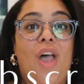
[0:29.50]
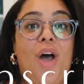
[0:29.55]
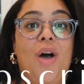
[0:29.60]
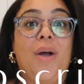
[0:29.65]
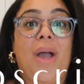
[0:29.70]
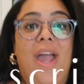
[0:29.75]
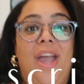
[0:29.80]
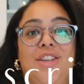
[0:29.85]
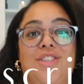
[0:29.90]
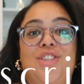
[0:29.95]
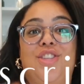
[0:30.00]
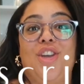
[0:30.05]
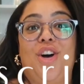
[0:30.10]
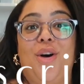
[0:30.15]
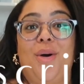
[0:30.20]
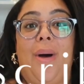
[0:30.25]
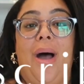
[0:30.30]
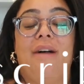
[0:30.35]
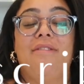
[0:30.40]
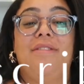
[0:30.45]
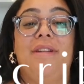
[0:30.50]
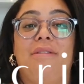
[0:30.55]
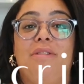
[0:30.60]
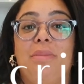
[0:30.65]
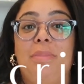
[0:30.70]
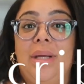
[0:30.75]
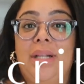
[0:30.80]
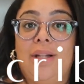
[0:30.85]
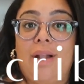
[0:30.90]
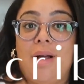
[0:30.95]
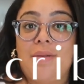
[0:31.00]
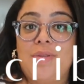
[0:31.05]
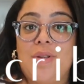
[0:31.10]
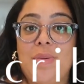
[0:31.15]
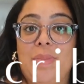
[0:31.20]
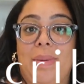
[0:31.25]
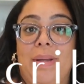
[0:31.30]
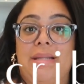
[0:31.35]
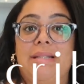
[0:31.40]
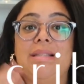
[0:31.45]
Okay, so I've never made lobster
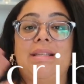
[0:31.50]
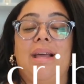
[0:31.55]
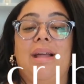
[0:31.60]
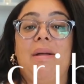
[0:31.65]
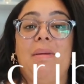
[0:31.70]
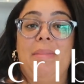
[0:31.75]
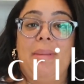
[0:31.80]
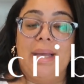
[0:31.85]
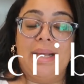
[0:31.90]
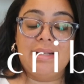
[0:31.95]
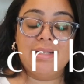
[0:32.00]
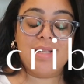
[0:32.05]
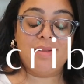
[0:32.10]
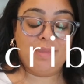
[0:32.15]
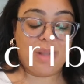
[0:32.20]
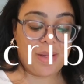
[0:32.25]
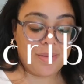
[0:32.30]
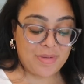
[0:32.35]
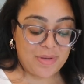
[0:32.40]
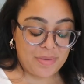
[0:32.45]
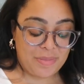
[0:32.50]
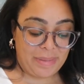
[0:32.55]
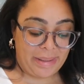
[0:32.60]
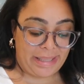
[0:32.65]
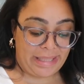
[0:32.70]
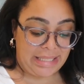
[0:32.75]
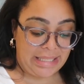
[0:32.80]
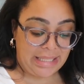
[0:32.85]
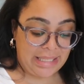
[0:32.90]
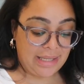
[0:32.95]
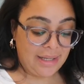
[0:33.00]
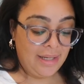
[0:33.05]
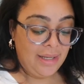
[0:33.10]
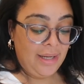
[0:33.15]
bisque and I'm making some lobster bisque.